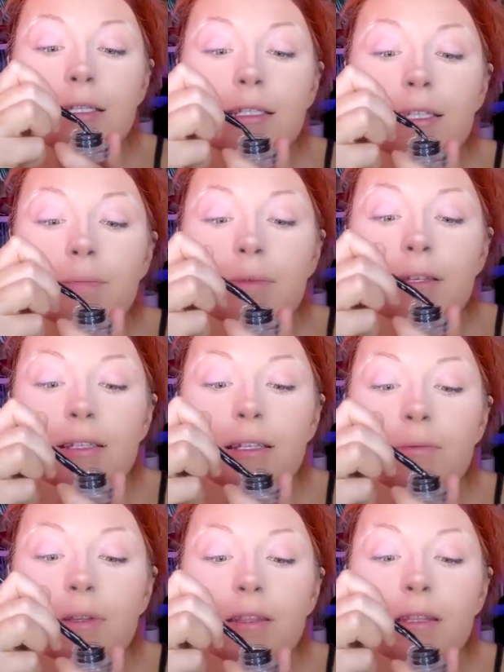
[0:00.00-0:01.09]
dip this
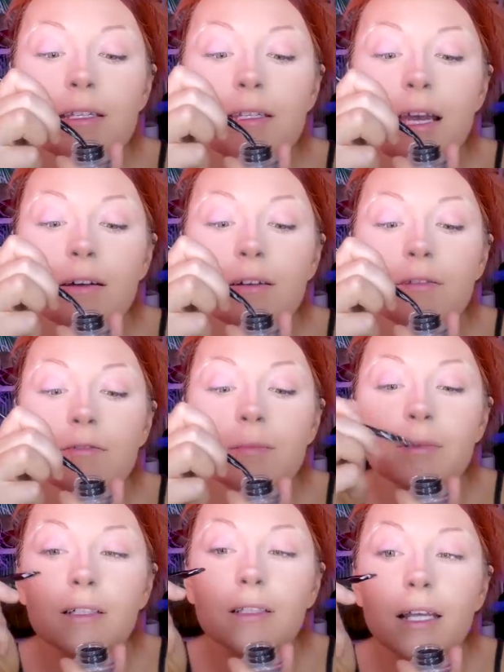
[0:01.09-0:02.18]
in with this. I don't know if I'm
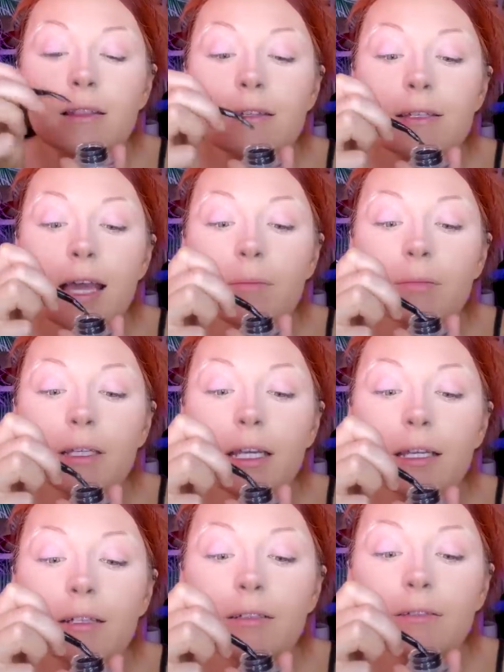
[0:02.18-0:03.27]
gonna like this
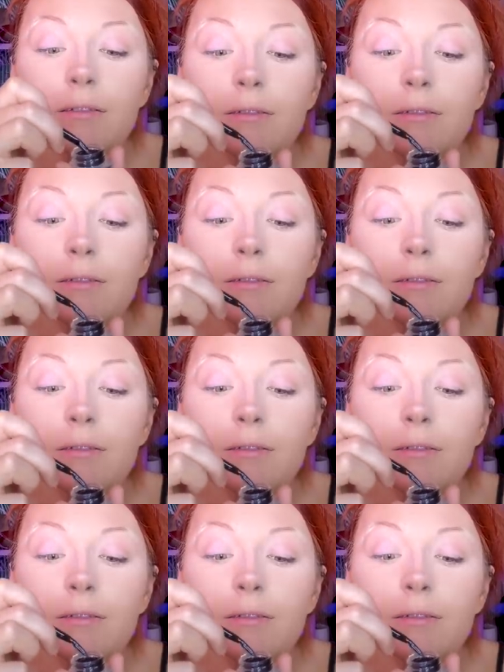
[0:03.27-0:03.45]
applicator.